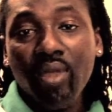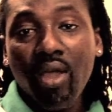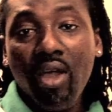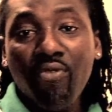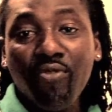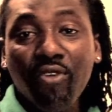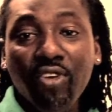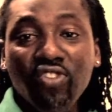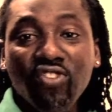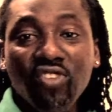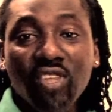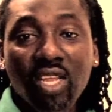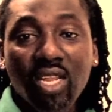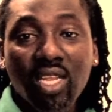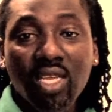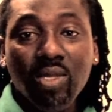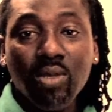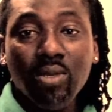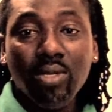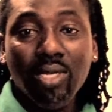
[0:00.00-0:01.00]

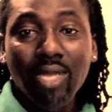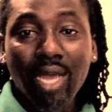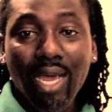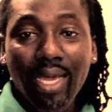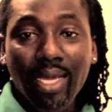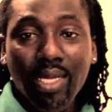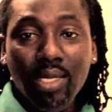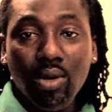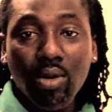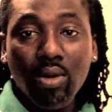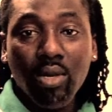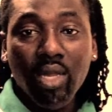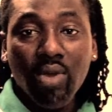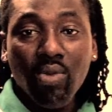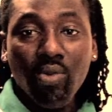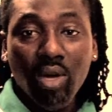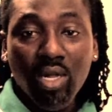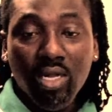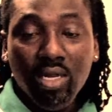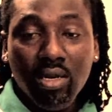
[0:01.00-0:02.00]
Unfortunately, to date, only
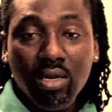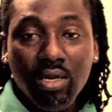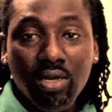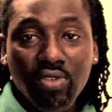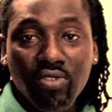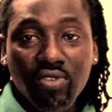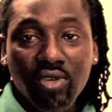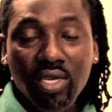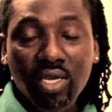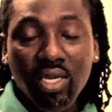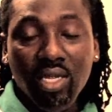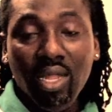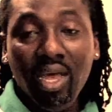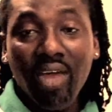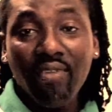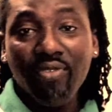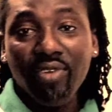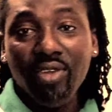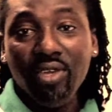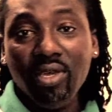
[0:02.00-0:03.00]
one country in
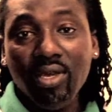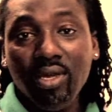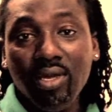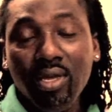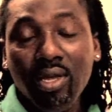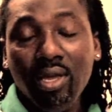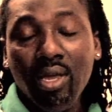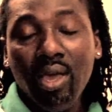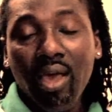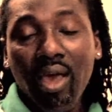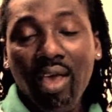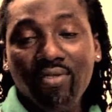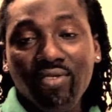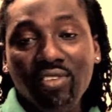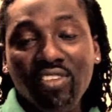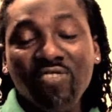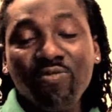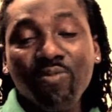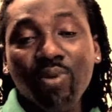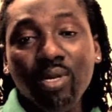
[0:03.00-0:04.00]
Africa has
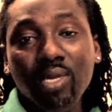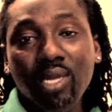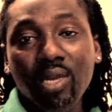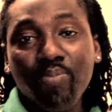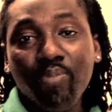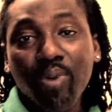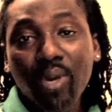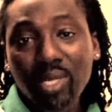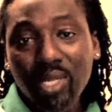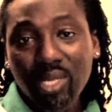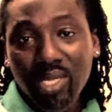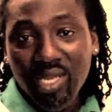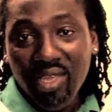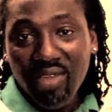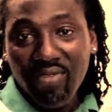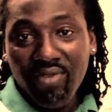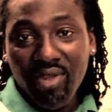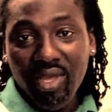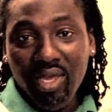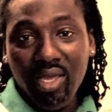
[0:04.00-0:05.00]
responded
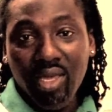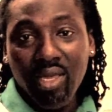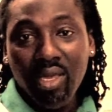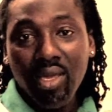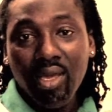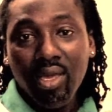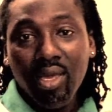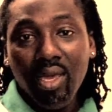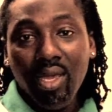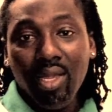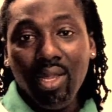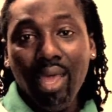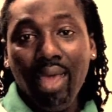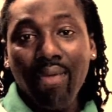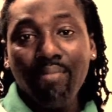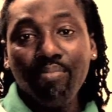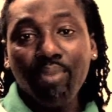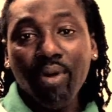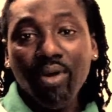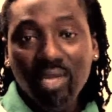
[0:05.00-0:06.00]
positively in
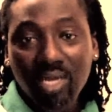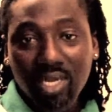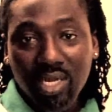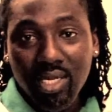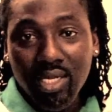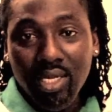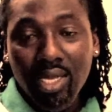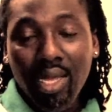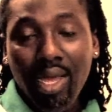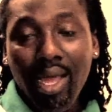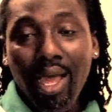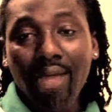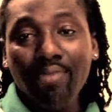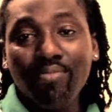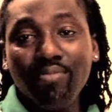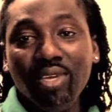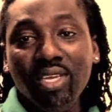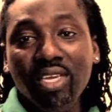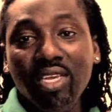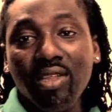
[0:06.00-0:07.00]
embodying and
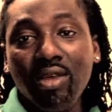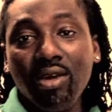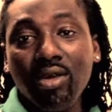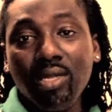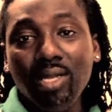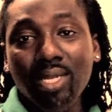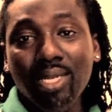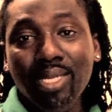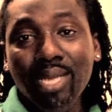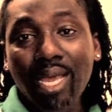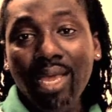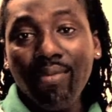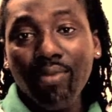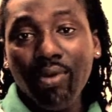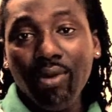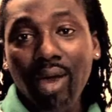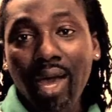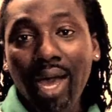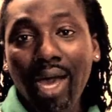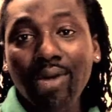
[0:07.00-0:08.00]
bringing on the
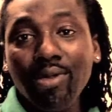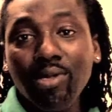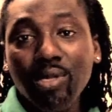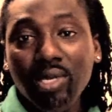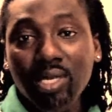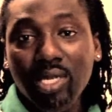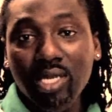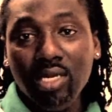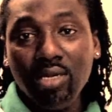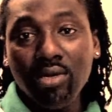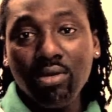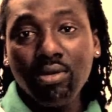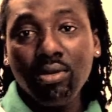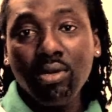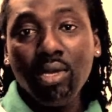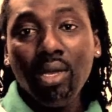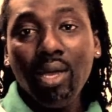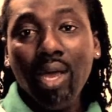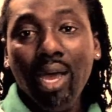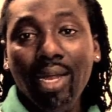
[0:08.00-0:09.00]
table how to deal
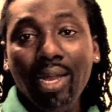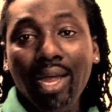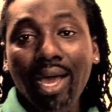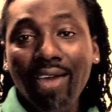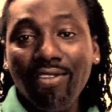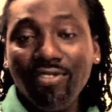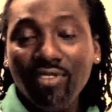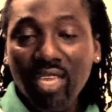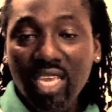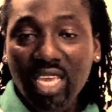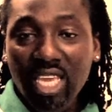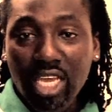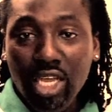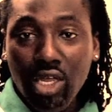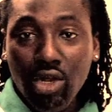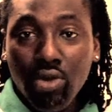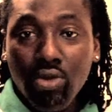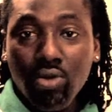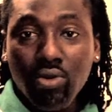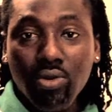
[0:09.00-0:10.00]
and how to
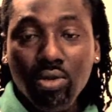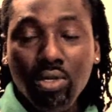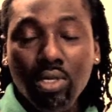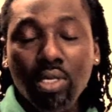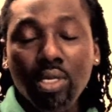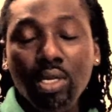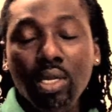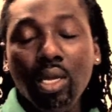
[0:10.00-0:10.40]
include